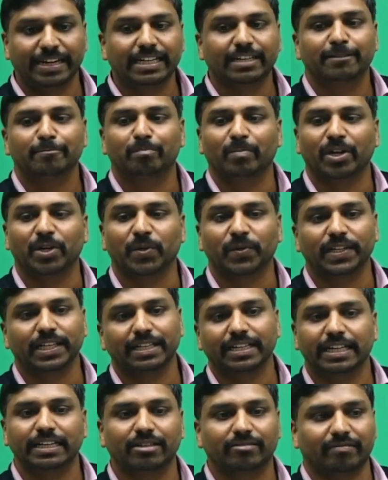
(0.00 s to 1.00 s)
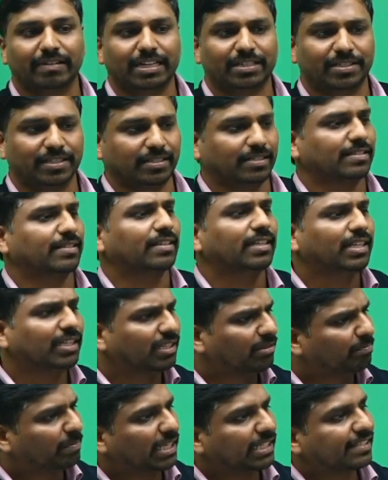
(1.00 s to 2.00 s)
Biotic interactions.
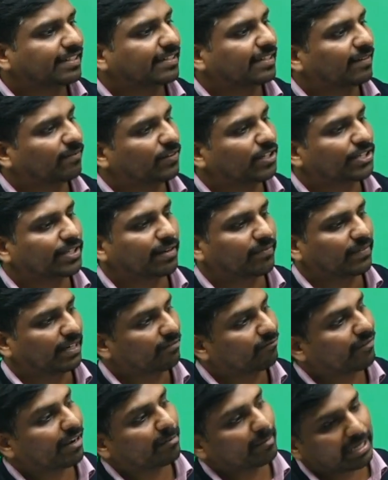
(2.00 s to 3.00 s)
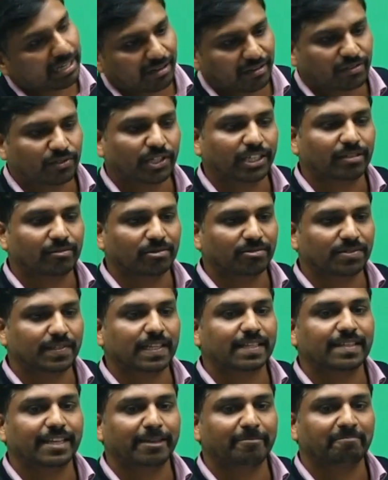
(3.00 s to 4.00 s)
Basic definition of environment also includes the
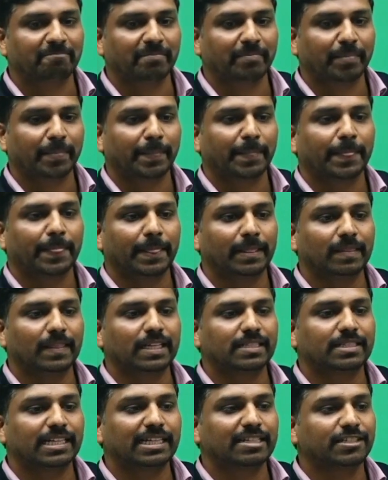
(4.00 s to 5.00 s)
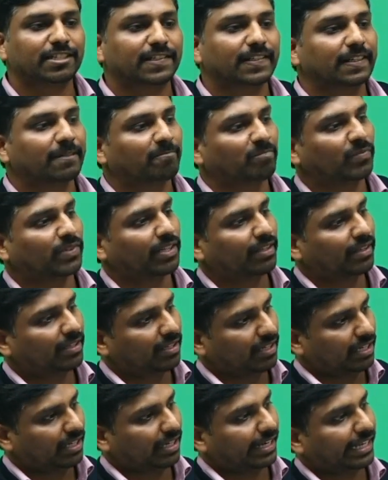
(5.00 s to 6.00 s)
same, in the sense
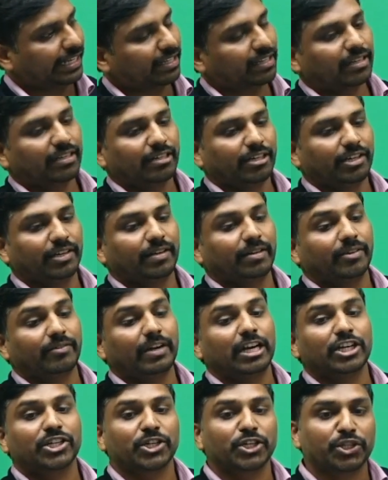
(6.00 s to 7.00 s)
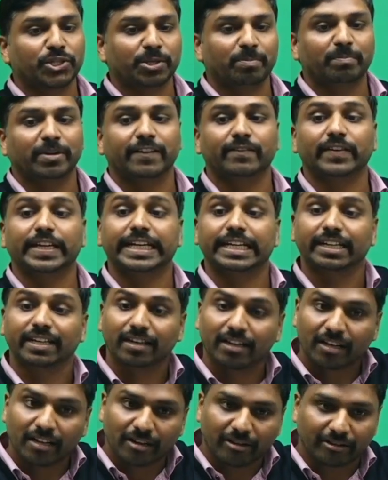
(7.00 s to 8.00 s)
like relationship between
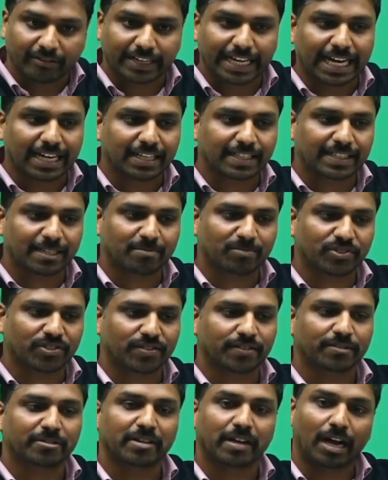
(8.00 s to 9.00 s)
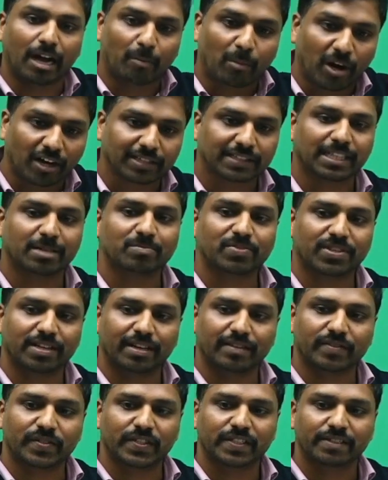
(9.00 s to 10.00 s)
organisms among
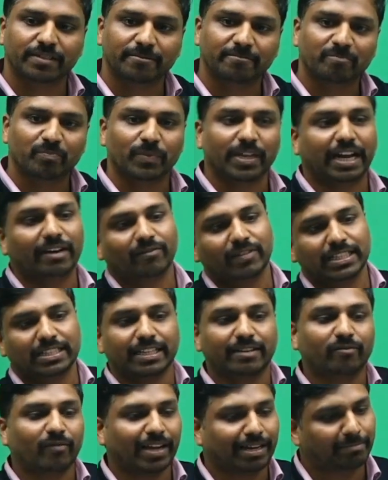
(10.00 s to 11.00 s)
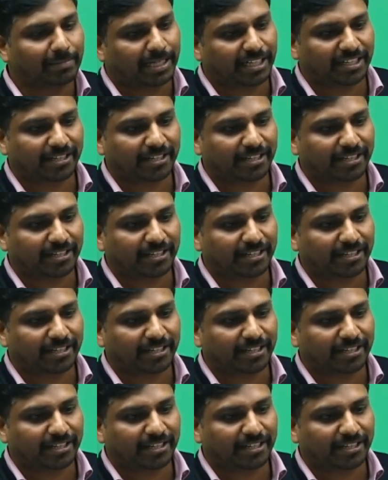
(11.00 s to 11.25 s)
themselves and with environment.